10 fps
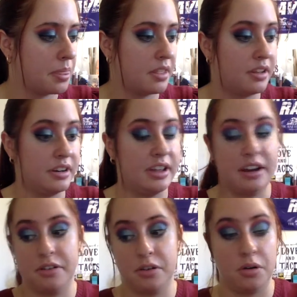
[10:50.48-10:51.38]
I'm gonna
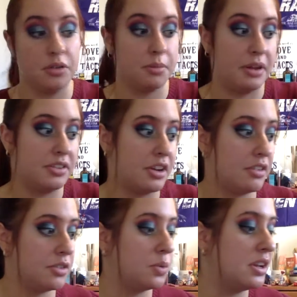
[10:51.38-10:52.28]
get out all the
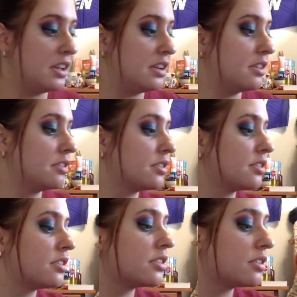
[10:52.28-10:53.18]
mascaras we need here,
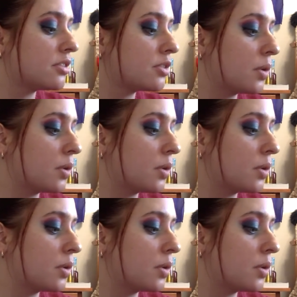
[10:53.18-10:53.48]
because there's